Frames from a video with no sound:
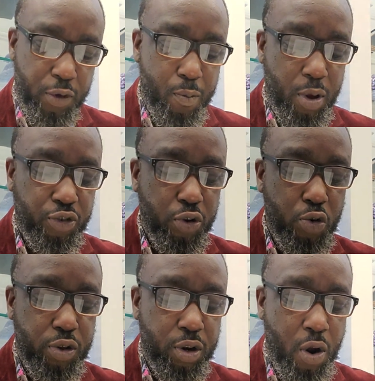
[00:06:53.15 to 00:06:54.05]
You must
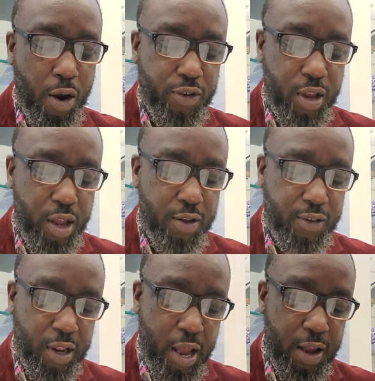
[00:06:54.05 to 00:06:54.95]
use the dark-skinned
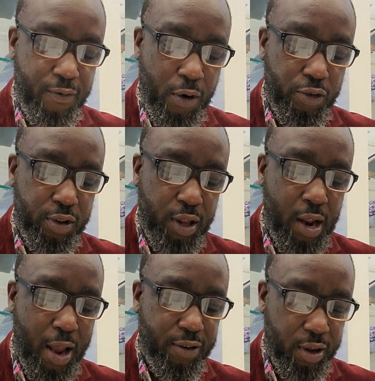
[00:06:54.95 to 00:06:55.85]
slaves versus the
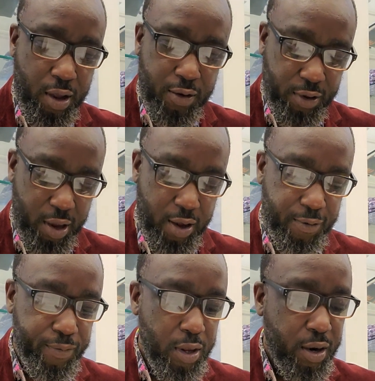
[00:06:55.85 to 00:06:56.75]
light-skinned
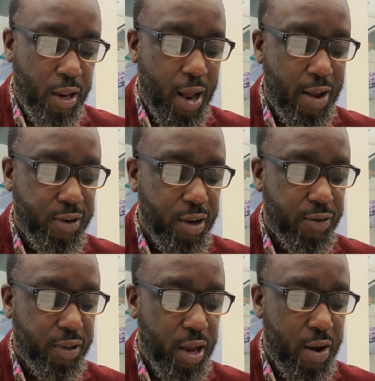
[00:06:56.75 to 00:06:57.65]
slaves, the light-skinned
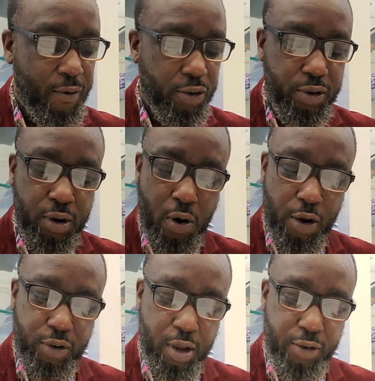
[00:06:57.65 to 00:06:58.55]
slave versus the
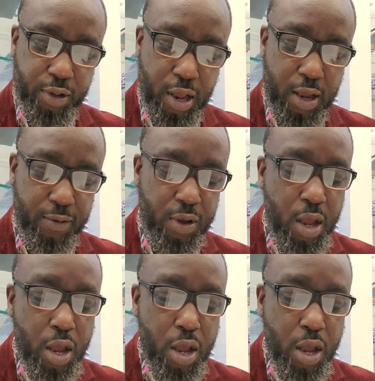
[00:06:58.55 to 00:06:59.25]
dark-skinned slaves.